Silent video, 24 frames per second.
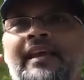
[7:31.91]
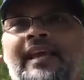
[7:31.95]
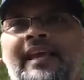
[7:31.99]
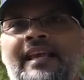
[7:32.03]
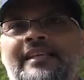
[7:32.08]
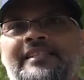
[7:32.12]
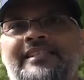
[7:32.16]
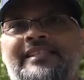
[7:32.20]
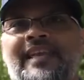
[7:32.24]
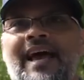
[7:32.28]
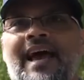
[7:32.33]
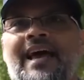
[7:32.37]

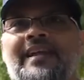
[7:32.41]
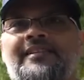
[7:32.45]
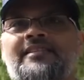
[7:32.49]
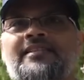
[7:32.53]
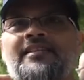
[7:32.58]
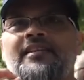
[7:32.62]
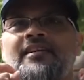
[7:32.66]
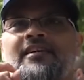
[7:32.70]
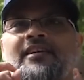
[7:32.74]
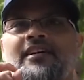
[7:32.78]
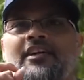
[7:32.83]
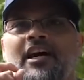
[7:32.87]
he said
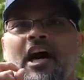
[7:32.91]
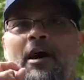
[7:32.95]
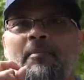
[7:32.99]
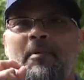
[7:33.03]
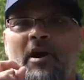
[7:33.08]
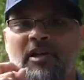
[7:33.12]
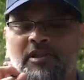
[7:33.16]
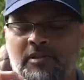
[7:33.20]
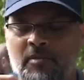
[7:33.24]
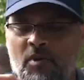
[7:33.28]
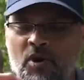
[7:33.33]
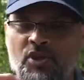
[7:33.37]

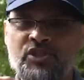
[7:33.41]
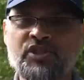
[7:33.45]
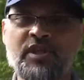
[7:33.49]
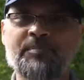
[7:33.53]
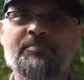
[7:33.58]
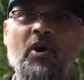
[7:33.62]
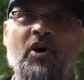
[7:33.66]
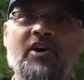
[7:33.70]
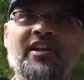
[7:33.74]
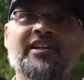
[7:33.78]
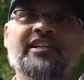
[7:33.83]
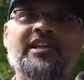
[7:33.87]
about the most
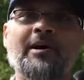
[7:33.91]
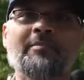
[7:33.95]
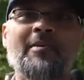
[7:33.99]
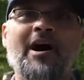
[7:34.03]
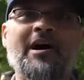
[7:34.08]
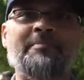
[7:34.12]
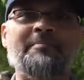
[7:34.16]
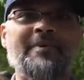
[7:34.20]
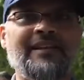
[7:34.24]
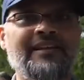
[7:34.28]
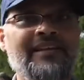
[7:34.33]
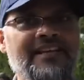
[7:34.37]
important
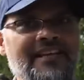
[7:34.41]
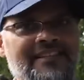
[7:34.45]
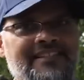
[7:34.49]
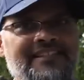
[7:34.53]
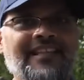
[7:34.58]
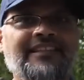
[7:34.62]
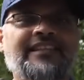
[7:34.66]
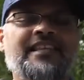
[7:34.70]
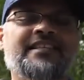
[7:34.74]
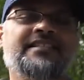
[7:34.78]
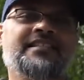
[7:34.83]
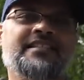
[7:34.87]
commandment, he
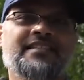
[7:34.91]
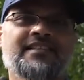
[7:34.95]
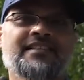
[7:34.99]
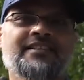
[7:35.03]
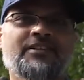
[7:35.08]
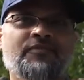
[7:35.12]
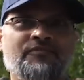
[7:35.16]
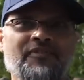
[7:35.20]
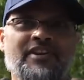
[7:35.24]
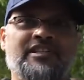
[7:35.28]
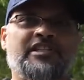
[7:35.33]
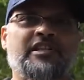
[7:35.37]
said this,
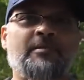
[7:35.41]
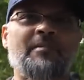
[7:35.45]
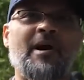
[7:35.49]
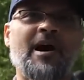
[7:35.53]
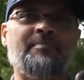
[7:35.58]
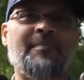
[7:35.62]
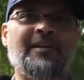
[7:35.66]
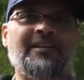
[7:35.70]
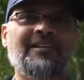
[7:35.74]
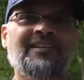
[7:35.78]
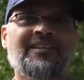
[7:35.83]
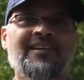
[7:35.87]
the first
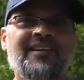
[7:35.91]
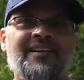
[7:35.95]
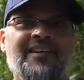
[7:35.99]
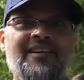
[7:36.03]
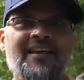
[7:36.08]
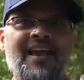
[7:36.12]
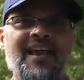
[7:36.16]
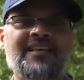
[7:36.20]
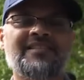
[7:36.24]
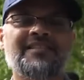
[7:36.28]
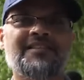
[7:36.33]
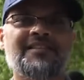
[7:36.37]
commandment.
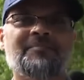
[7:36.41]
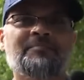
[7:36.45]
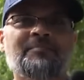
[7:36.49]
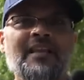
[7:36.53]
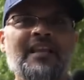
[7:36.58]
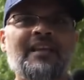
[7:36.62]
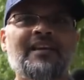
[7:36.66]
Yes?